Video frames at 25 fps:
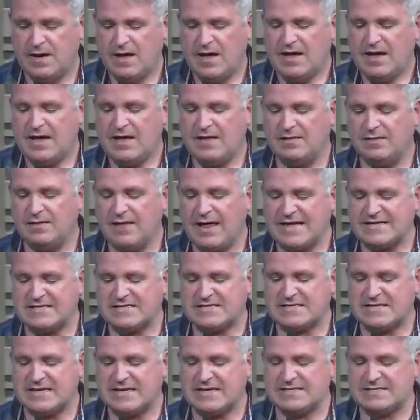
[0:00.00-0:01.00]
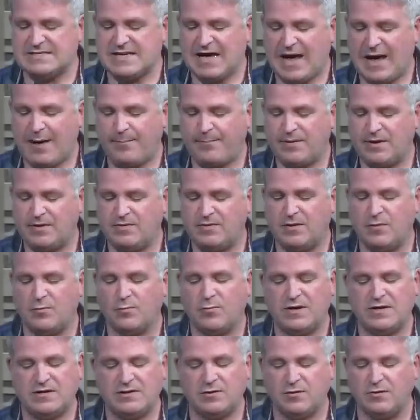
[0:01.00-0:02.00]
He lets things happen that
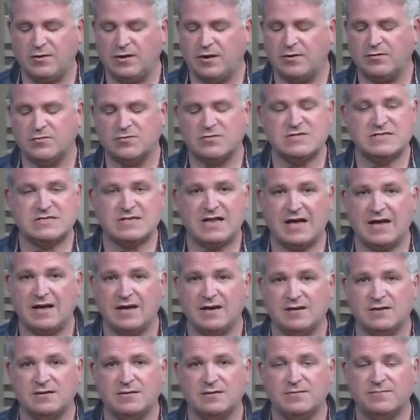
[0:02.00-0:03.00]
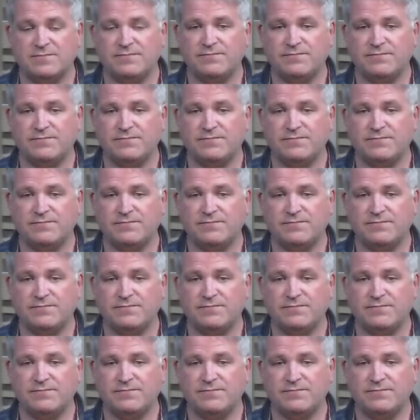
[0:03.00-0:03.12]
we don't understand.